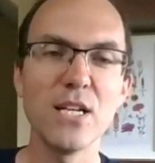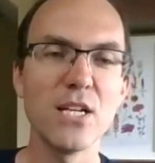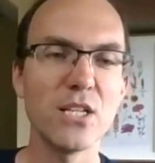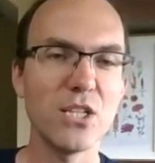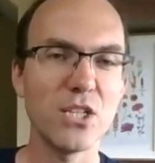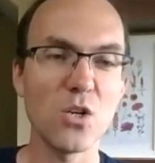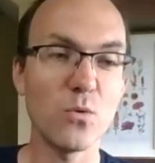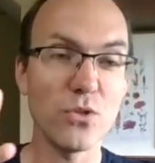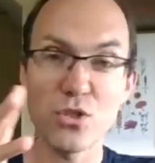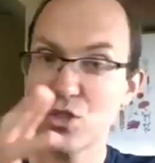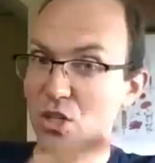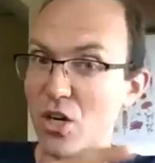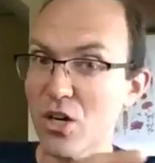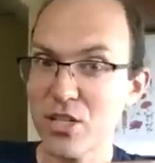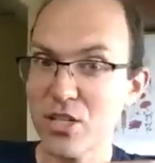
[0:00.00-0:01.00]
you know, we
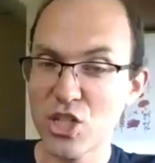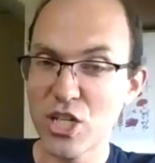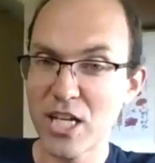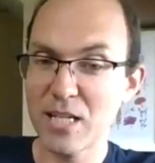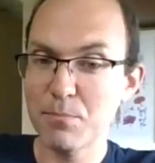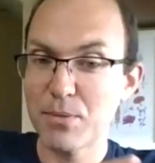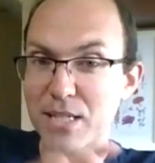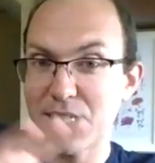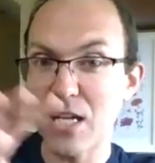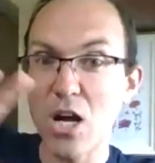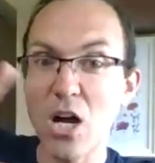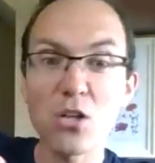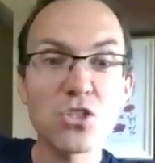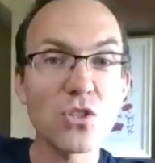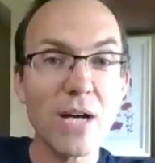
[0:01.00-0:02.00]
start a chain, but it
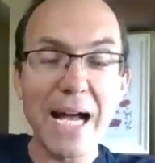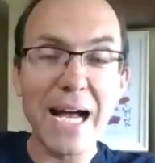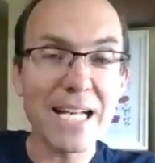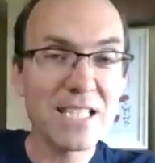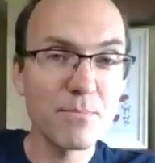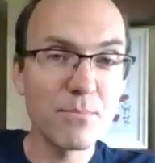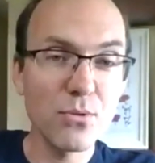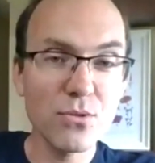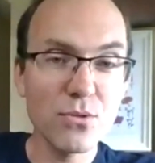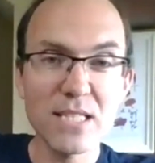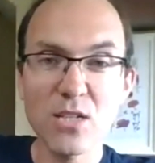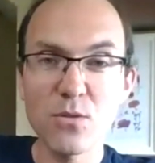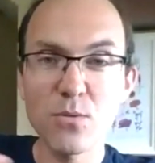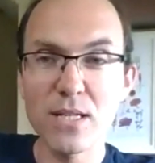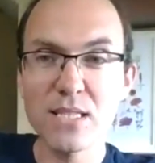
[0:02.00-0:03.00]
also has a boot
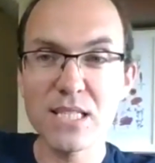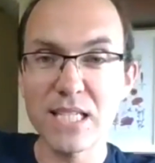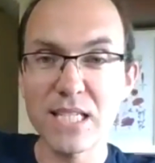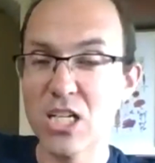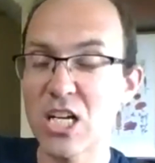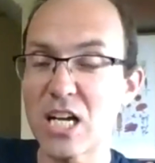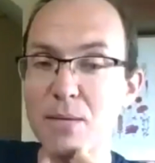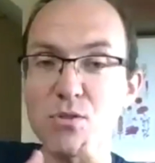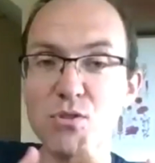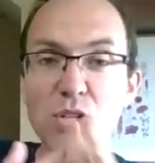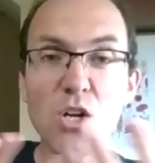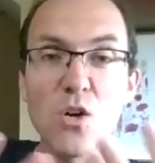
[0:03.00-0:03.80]
sequence and it comes